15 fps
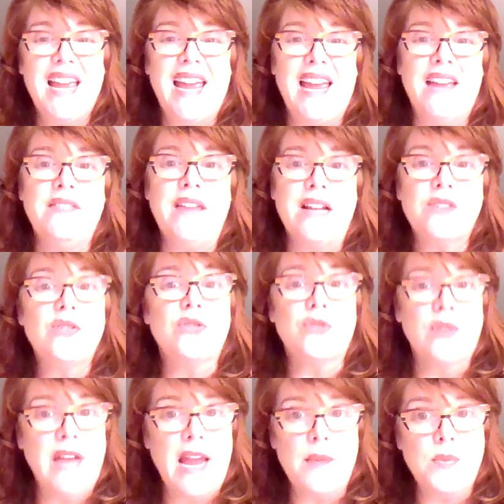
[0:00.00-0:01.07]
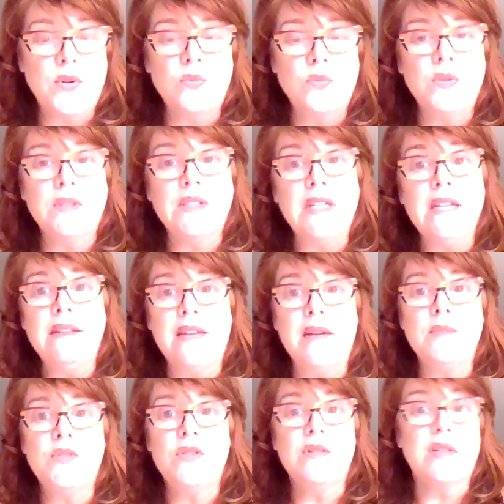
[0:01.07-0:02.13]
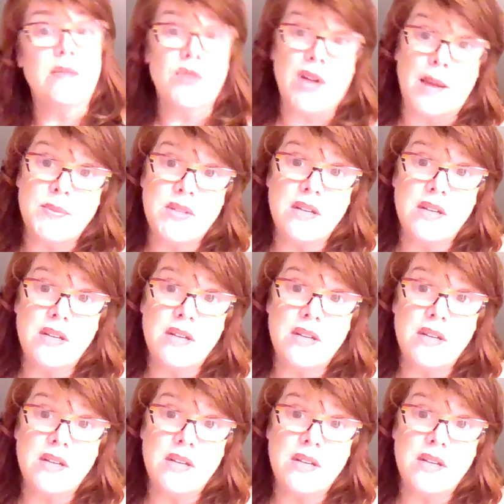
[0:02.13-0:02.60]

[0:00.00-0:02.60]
And that social capital will lead them to some job